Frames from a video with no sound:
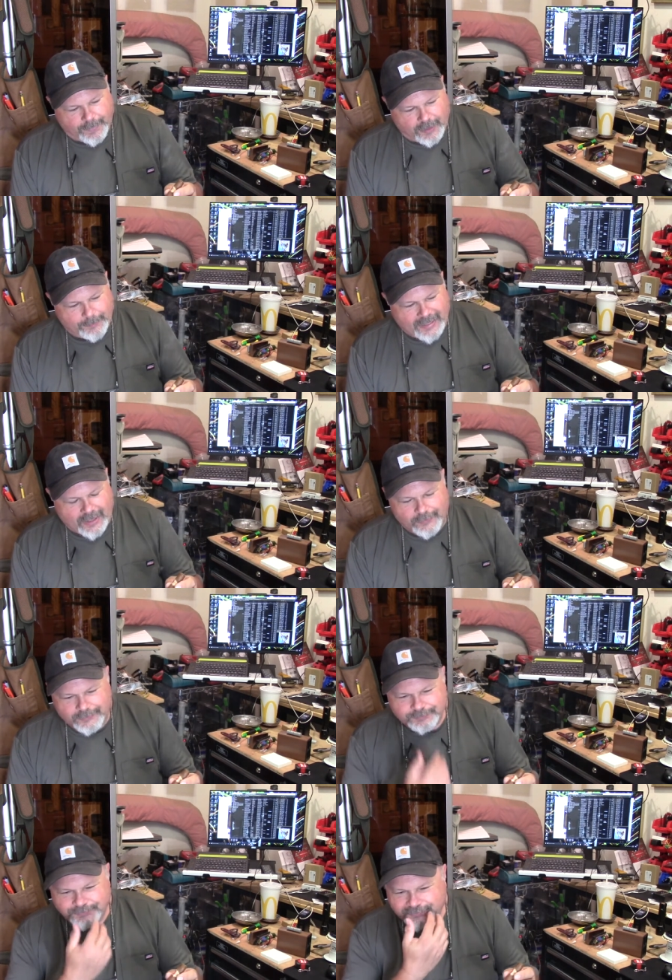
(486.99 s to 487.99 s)

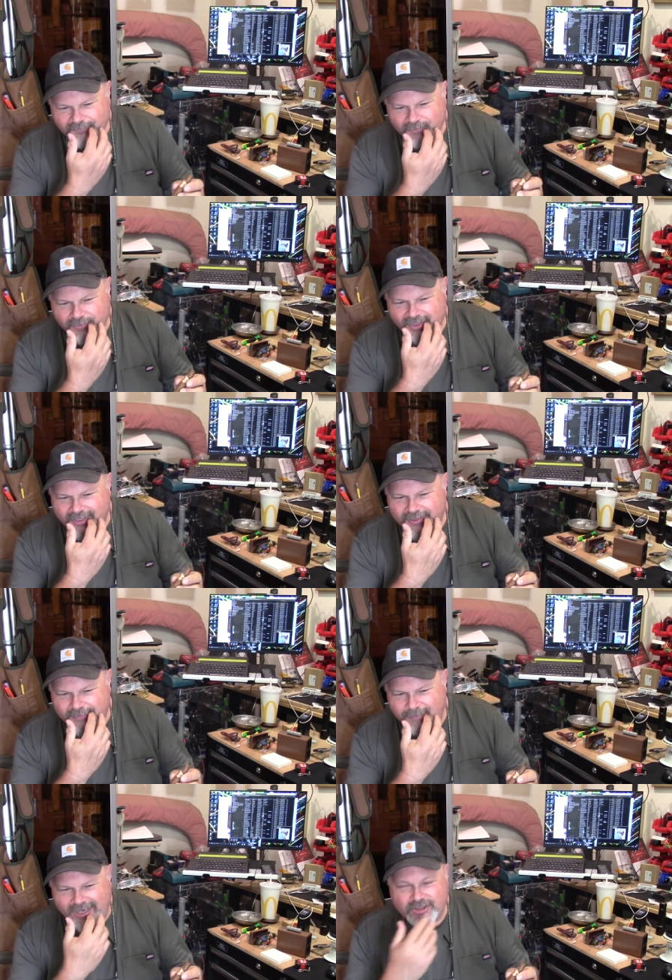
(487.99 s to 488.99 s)
about really
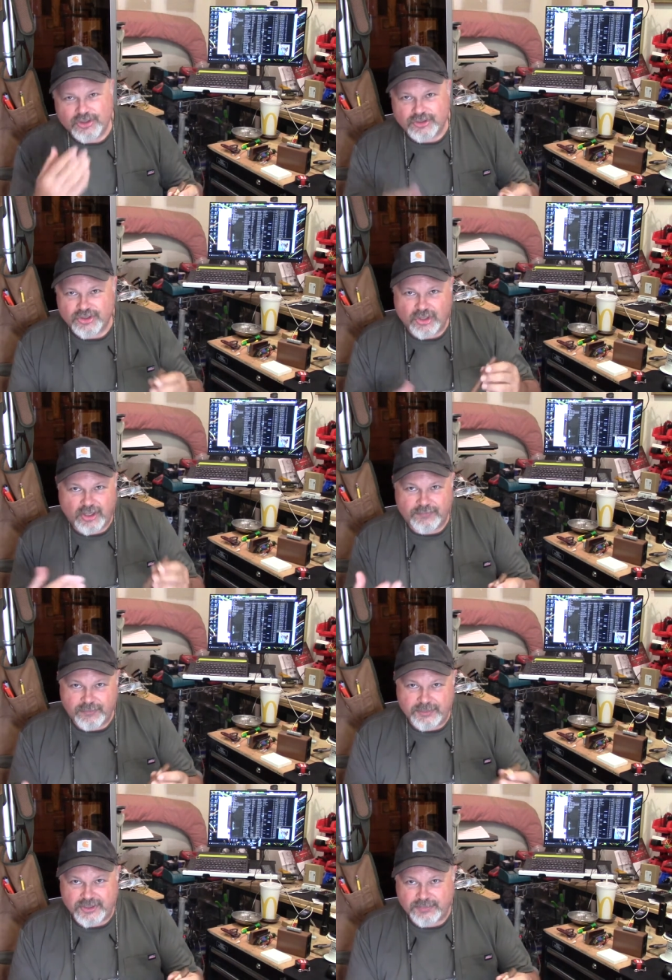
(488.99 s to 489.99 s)
the major start
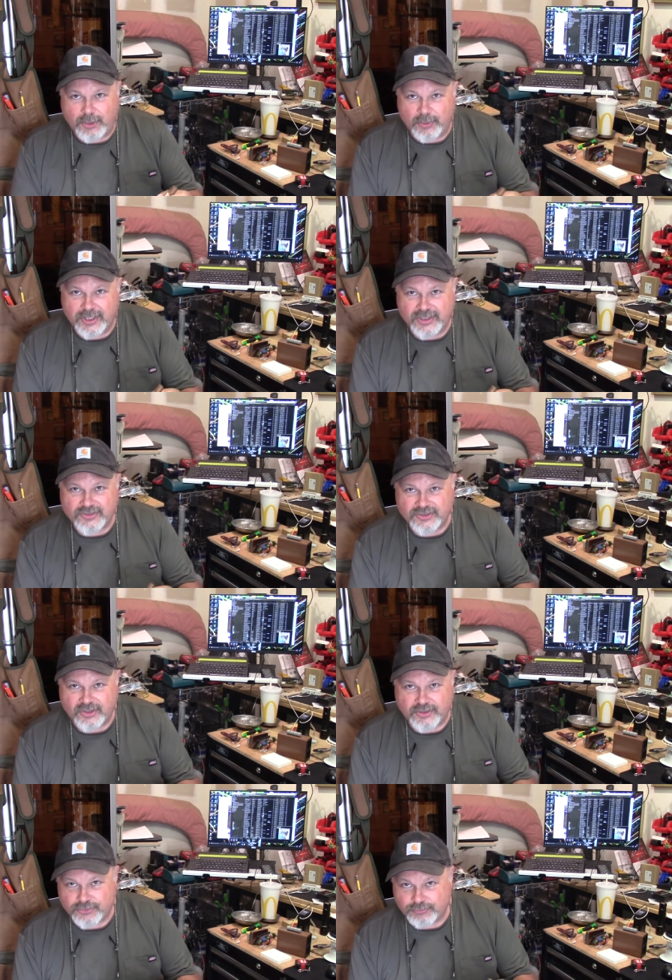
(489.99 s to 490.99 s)
for me smoking
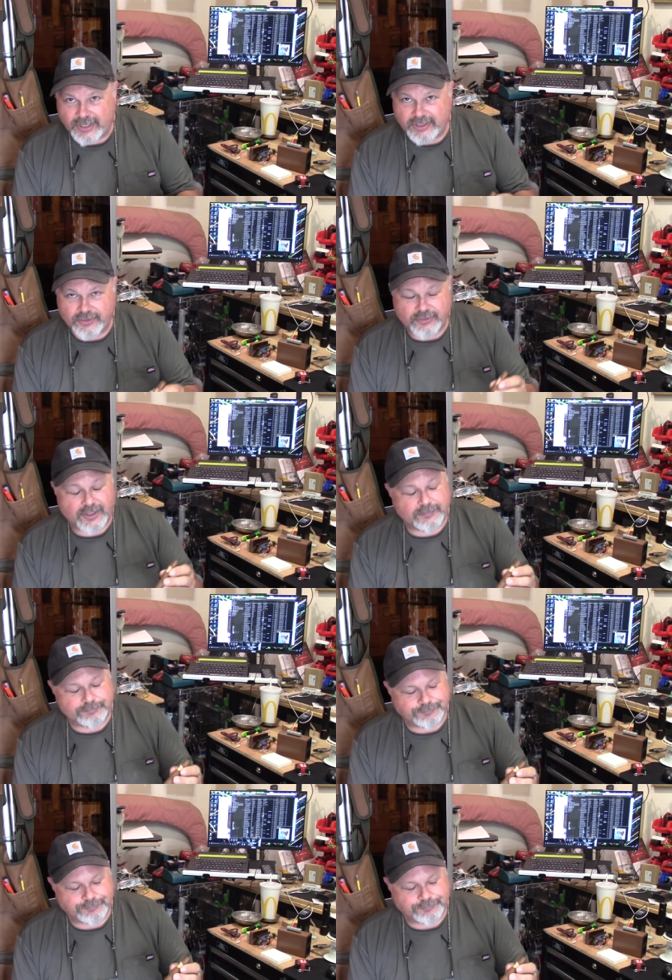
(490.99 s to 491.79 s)
cigars regularly.